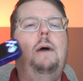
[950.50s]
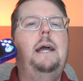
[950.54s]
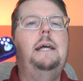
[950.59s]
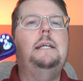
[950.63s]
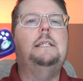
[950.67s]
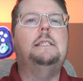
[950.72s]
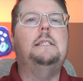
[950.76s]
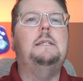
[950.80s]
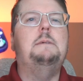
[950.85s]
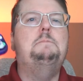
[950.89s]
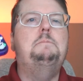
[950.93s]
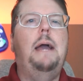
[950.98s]
to
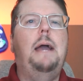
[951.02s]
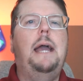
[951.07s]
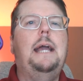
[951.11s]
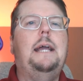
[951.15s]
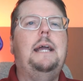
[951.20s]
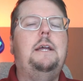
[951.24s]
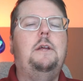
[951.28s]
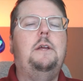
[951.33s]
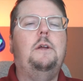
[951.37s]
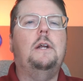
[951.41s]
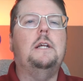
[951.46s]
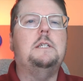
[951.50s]
make
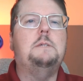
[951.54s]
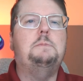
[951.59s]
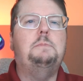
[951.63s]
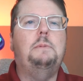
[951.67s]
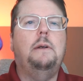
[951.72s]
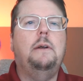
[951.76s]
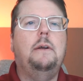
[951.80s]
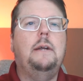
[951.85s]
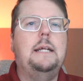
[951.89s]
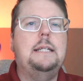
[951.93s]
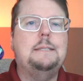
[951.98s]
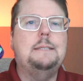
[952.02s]
your
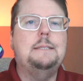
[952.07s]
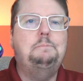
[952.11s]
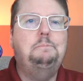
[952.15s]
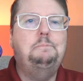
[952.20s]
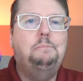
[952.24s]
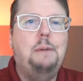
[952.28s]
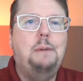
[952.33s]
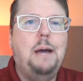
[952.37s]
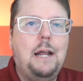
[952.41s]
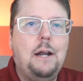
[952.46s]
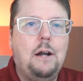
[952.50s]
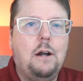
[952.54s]
experience
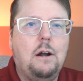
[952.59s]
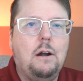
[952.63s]
better.